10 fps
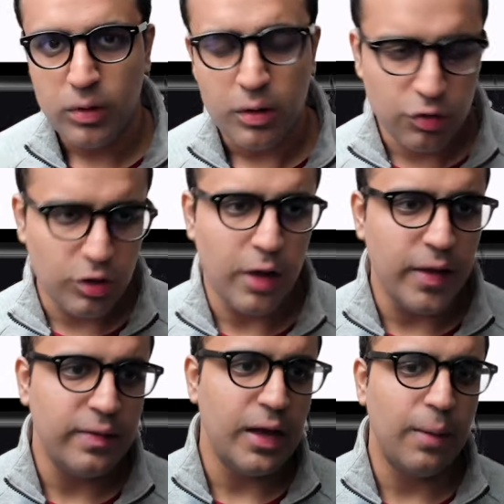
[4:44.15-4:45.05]
So now
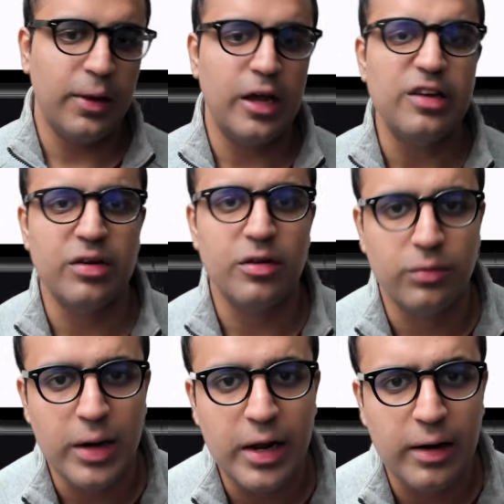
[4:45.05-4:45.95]
that the application is
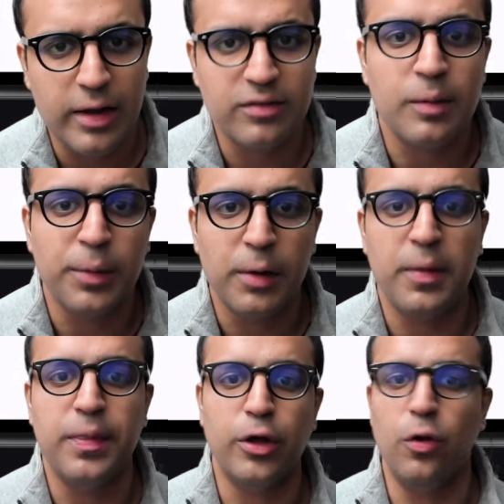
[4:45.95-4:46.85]
running, let's
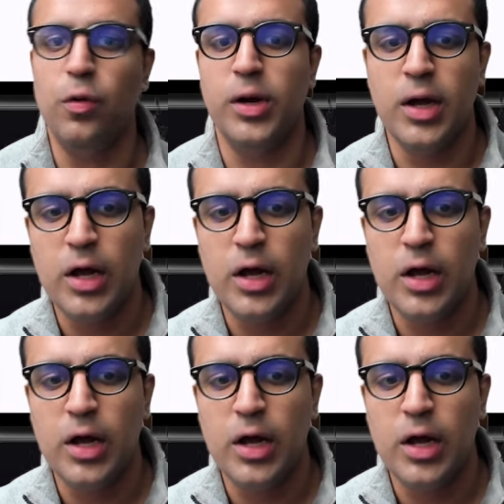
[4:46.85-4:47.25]
implement the code.